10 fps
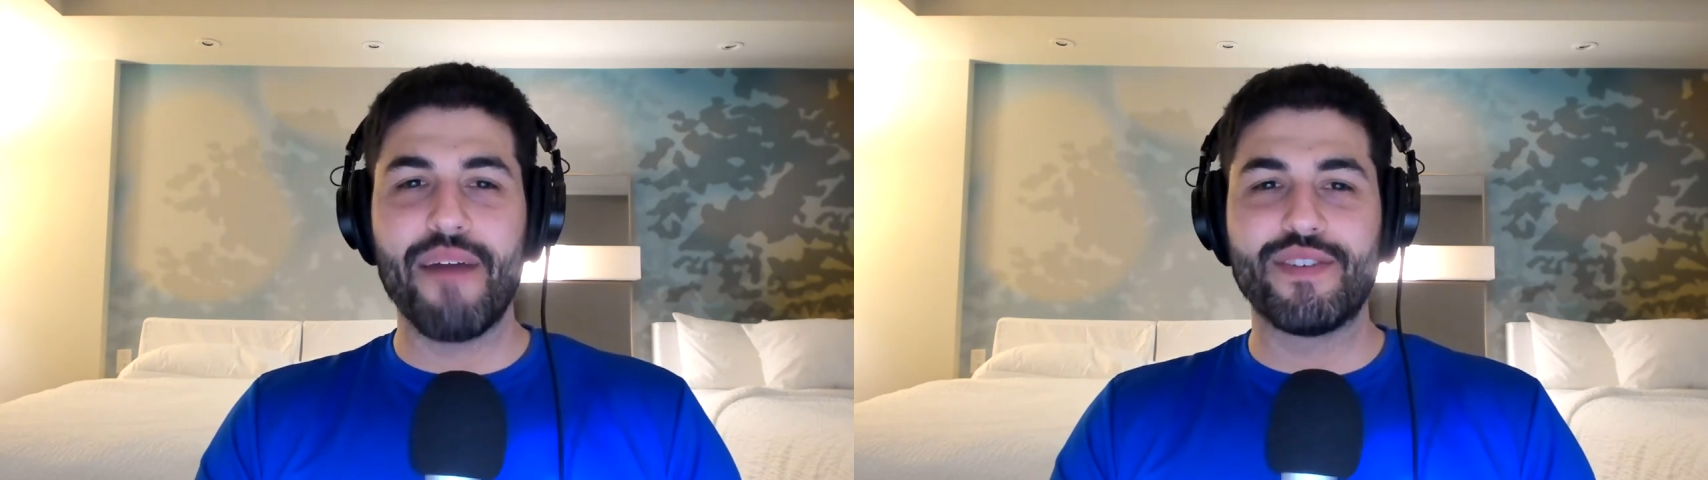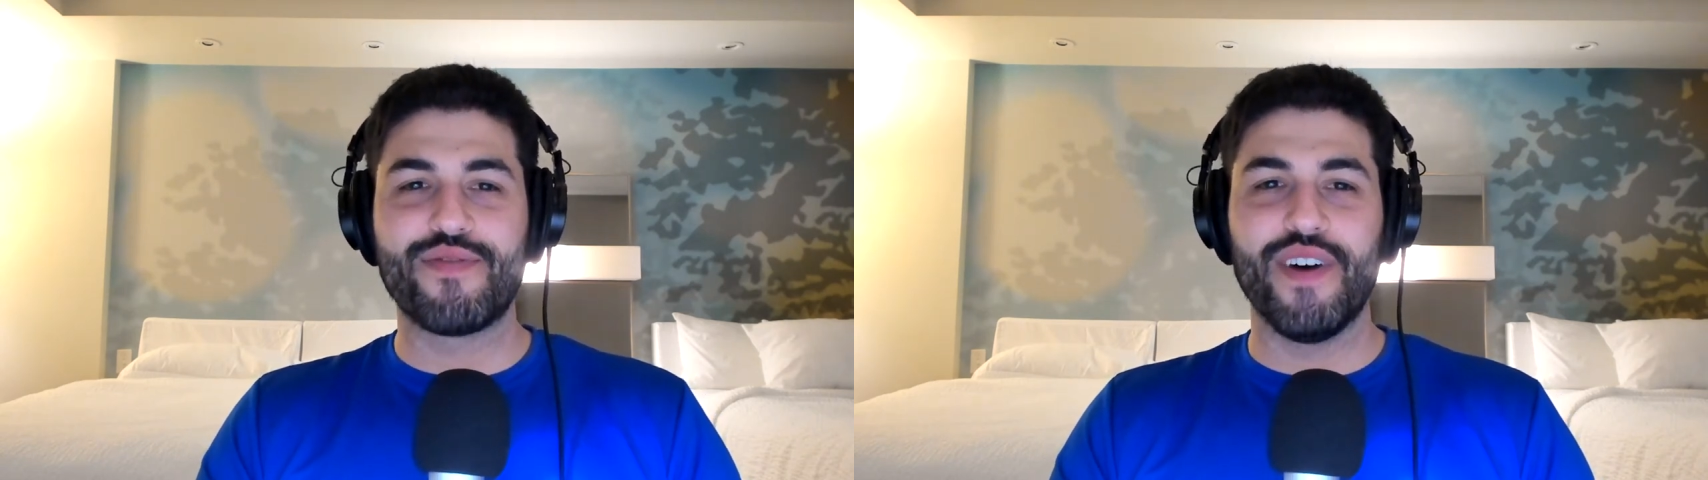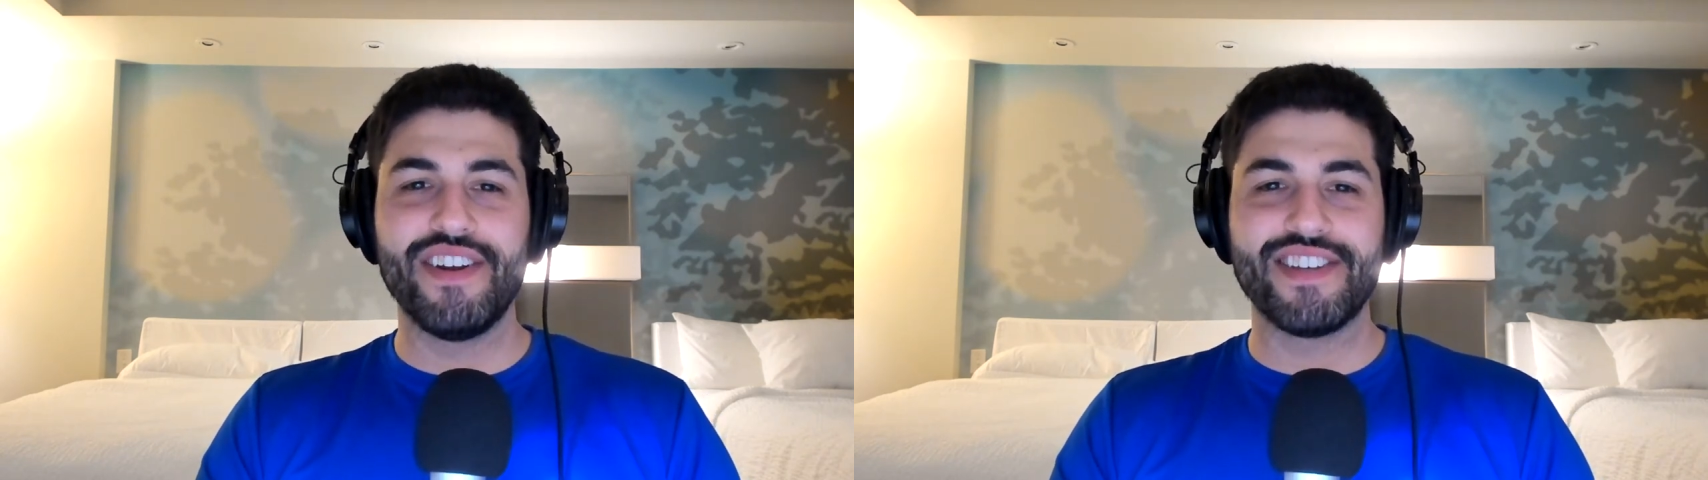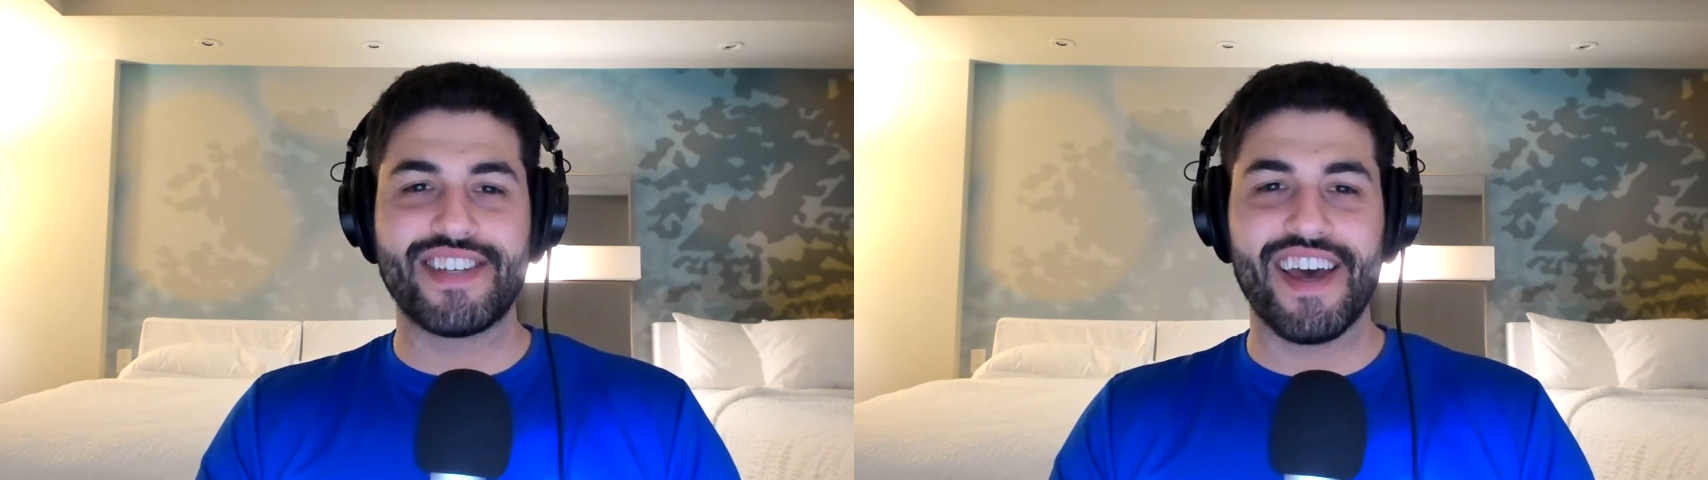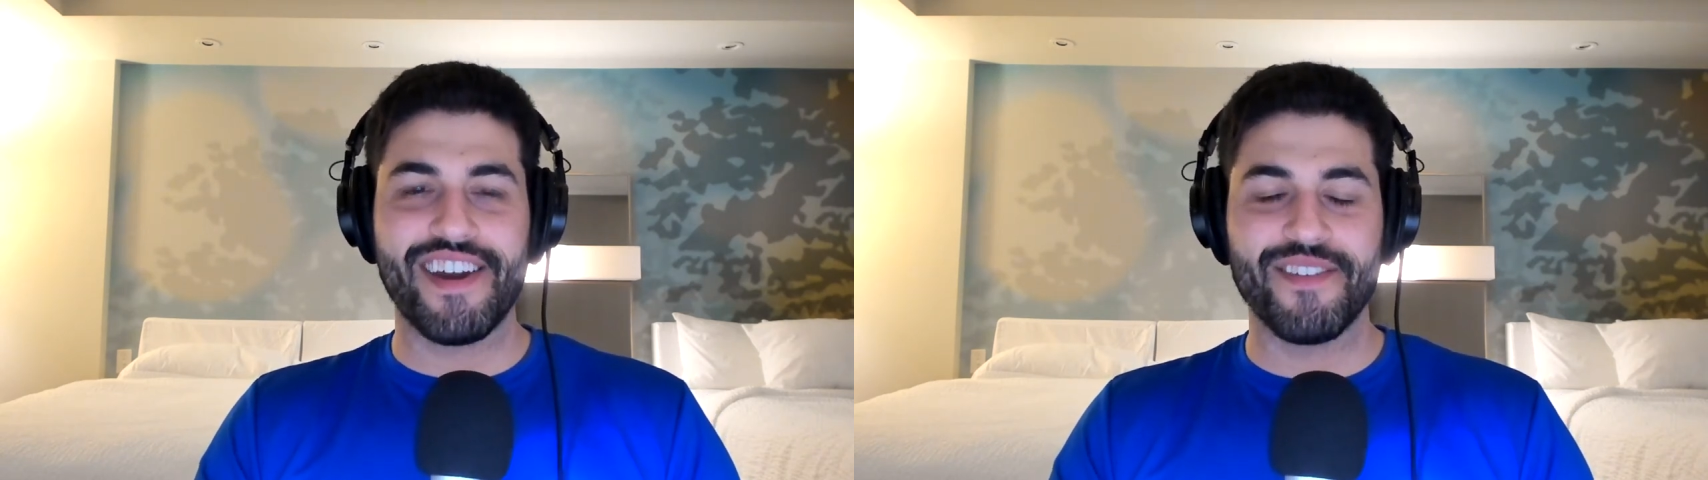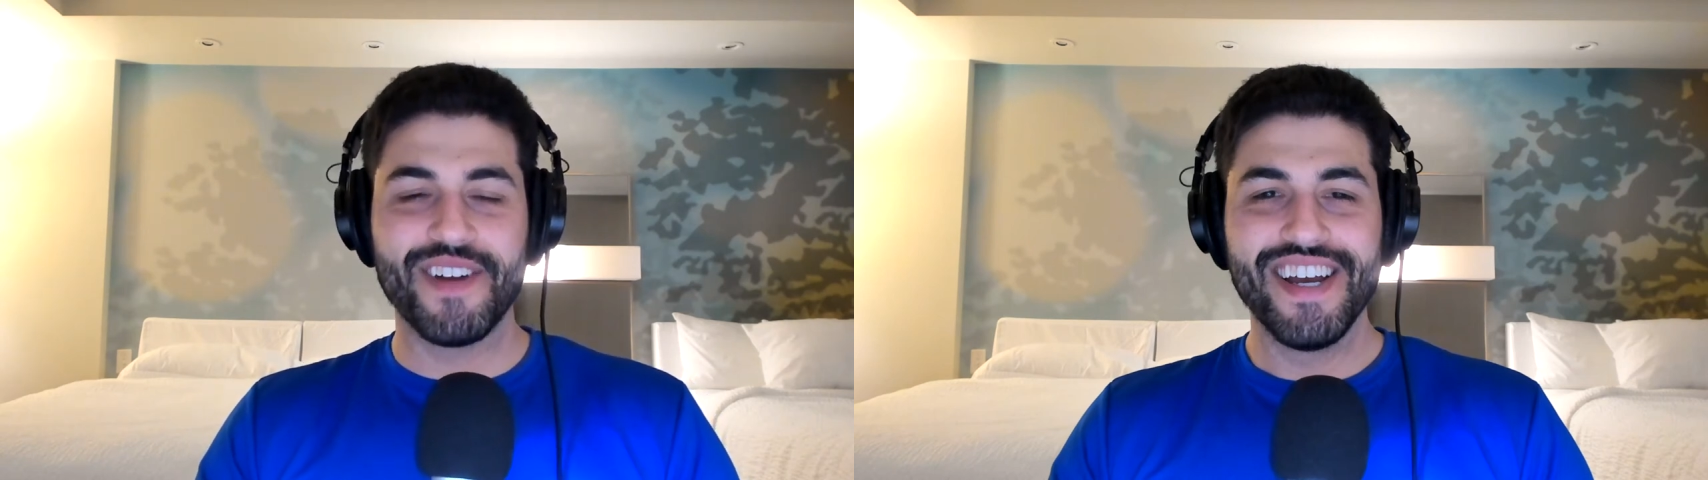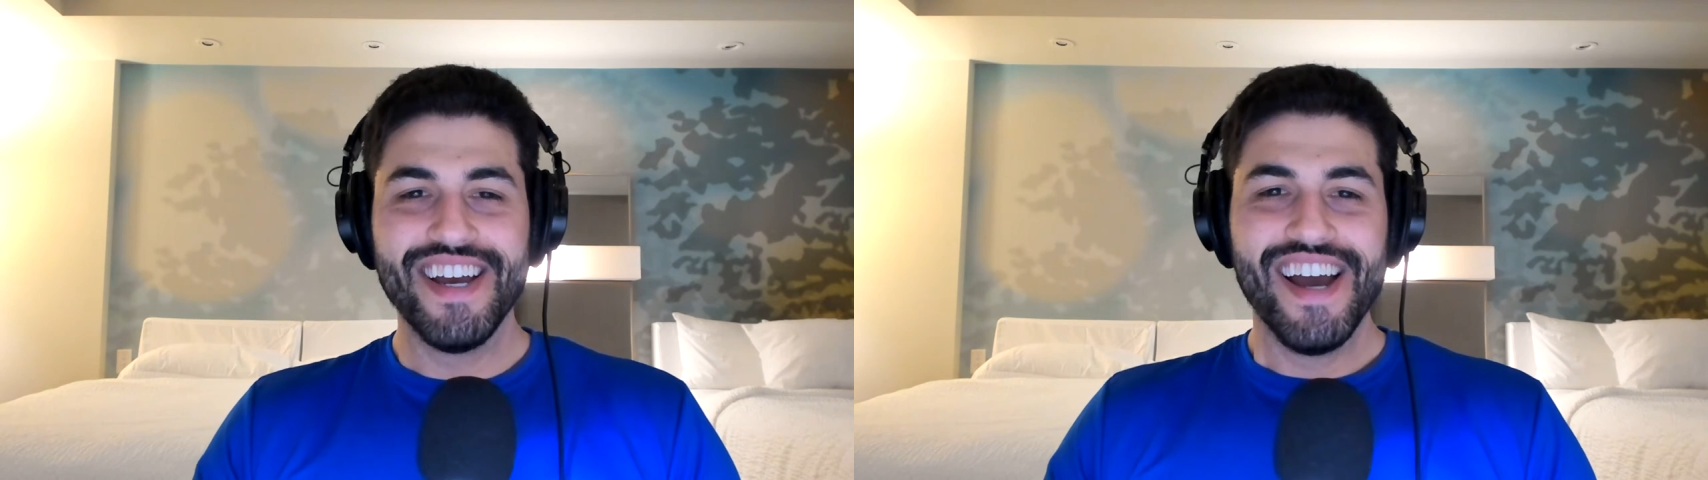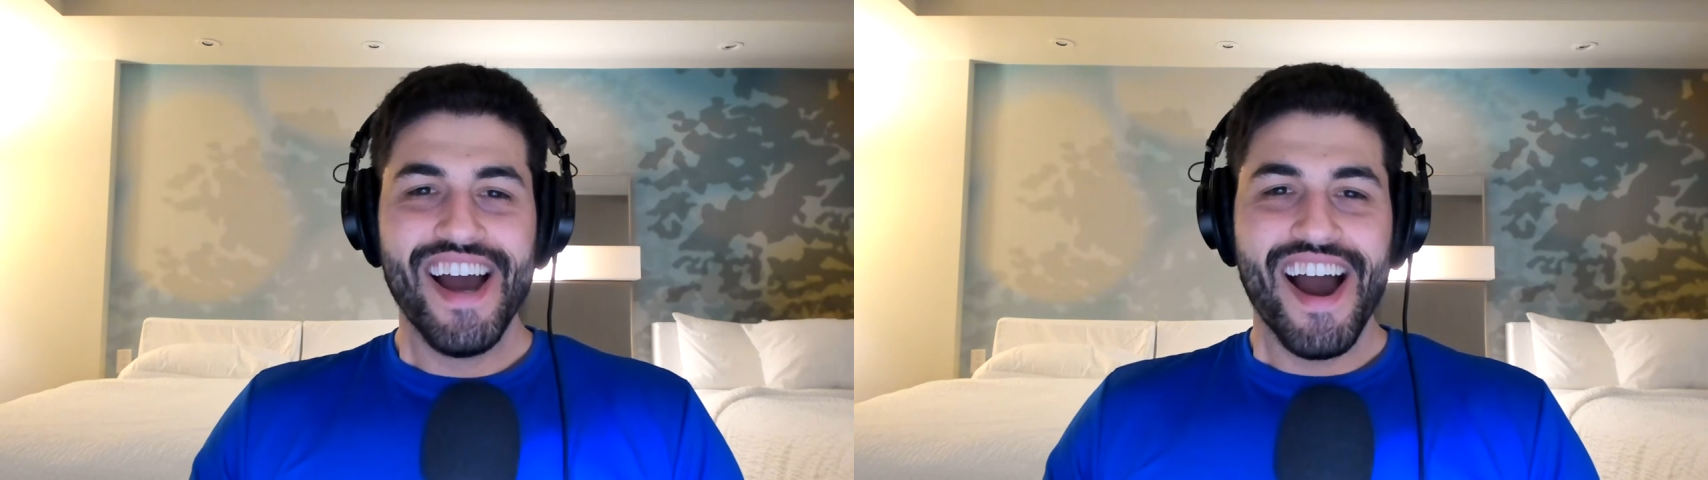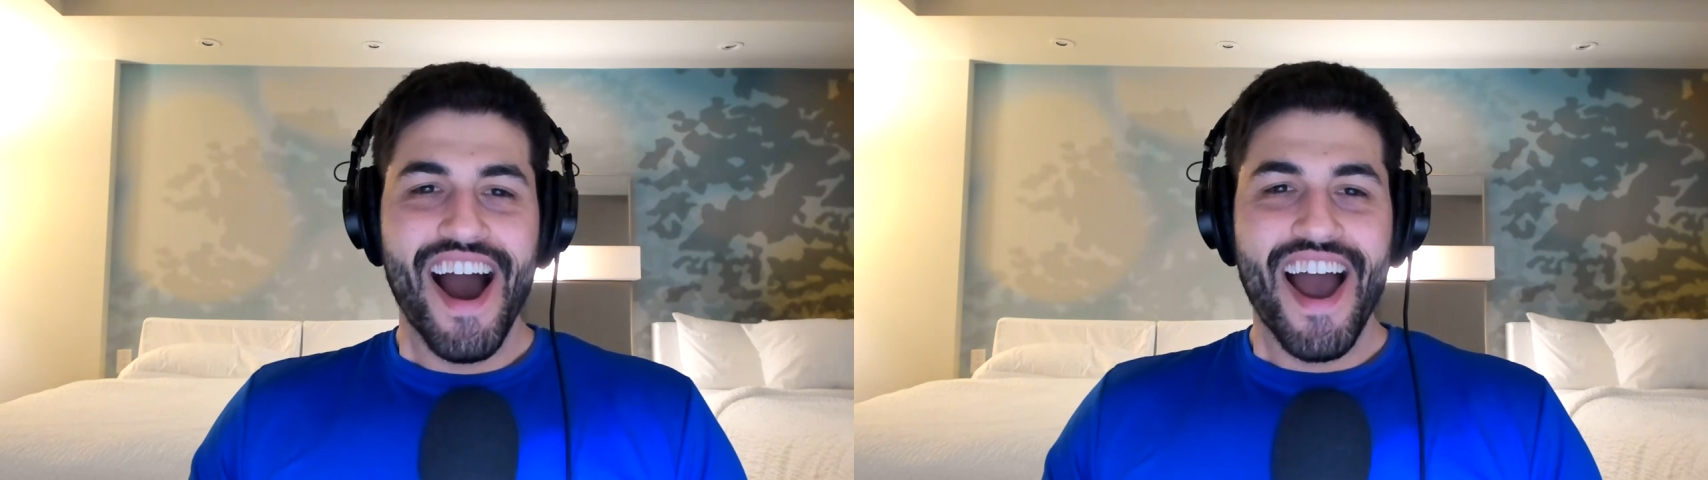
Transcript: It's fun to say. Yeah.